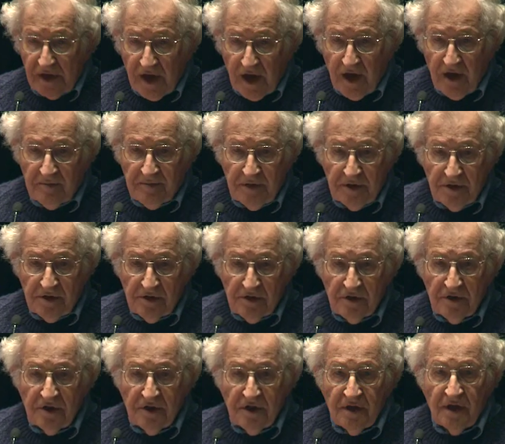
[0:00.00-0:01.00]

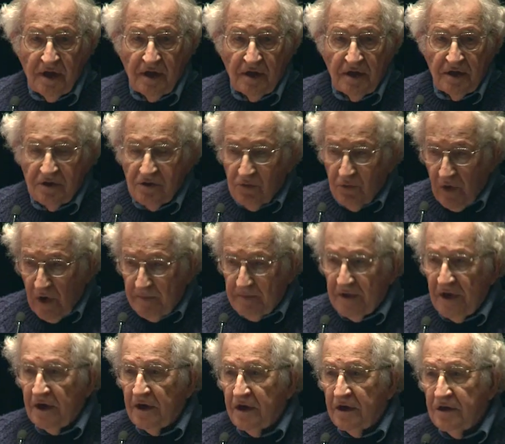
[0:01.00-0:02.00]
happens, and it's
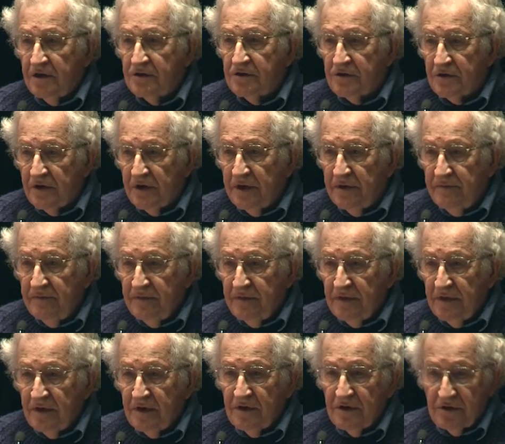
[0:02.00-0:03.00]
wiped out of history.
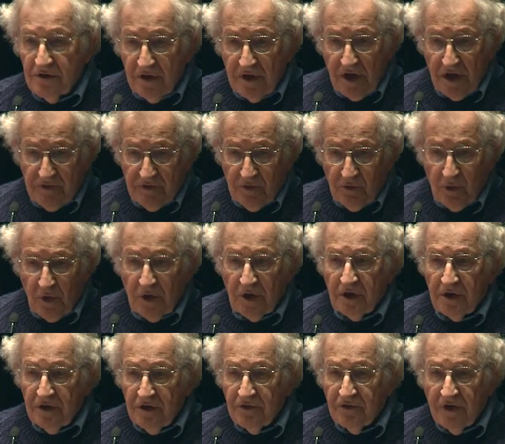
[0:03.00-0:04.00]
So you have to
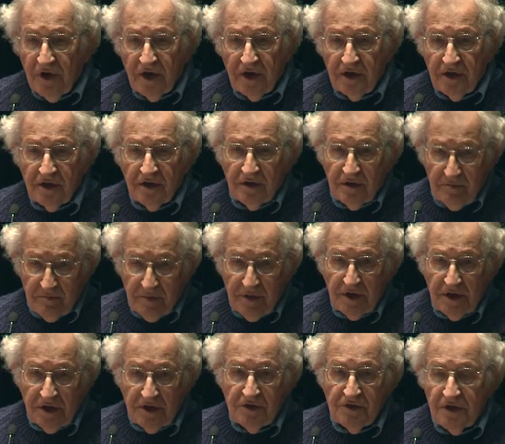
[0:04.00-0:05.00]
work to find it,
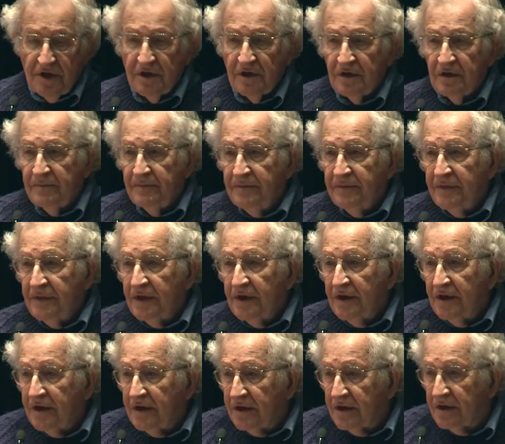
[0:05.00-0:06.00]
but it's there.
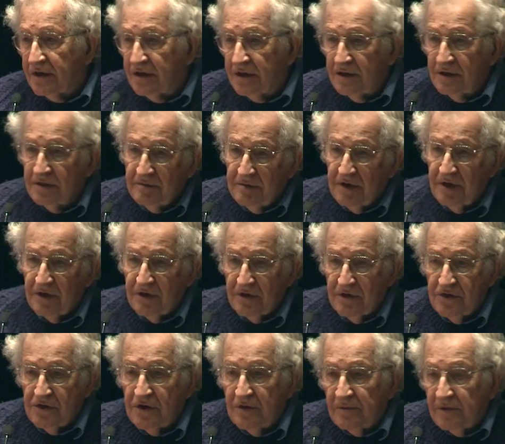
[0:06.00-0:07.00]

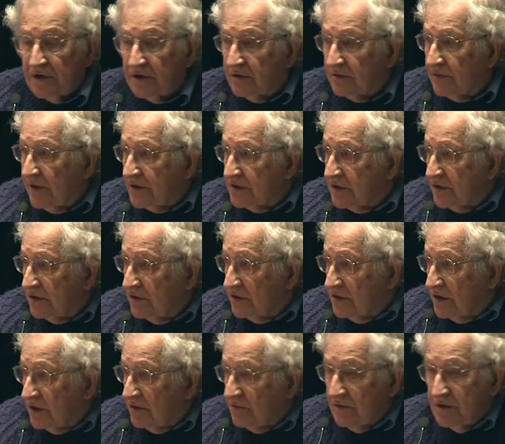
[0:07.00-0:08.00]
Another similar
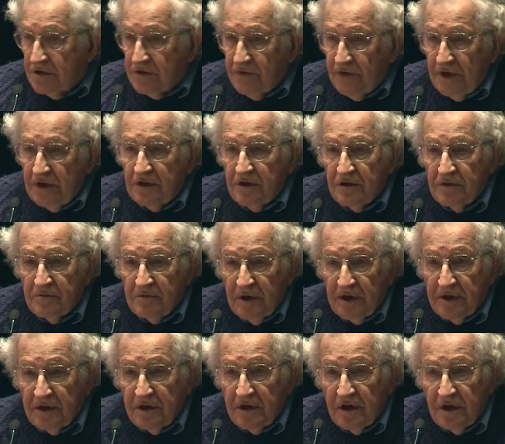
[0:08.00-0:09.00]
resolution was vetoed
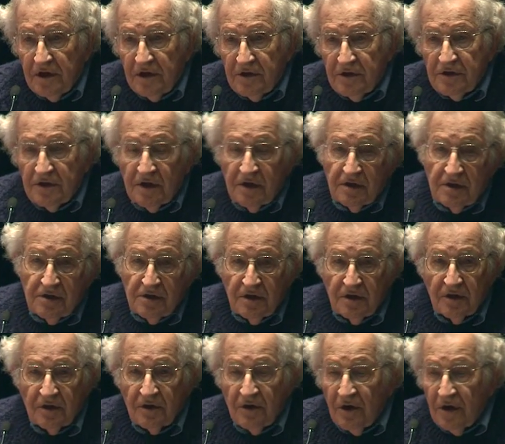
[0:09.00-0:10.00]
by the United States
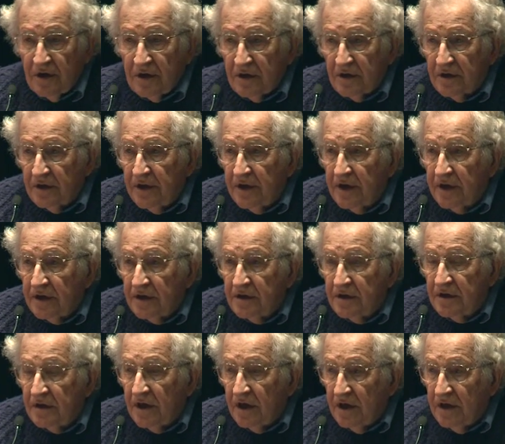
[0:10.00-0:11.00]
under Carter in
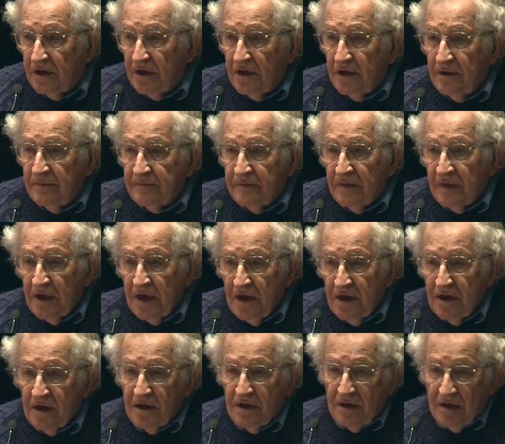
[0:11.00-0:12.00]
1980.
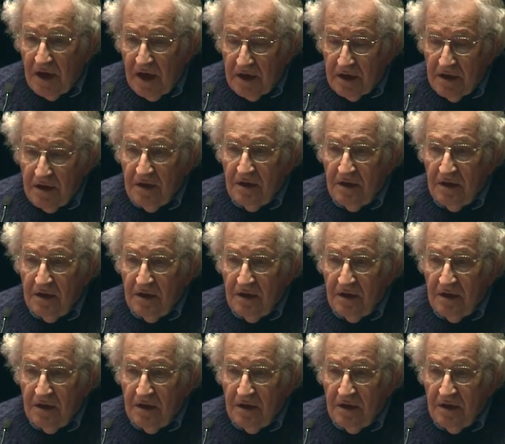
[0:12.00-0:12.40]
That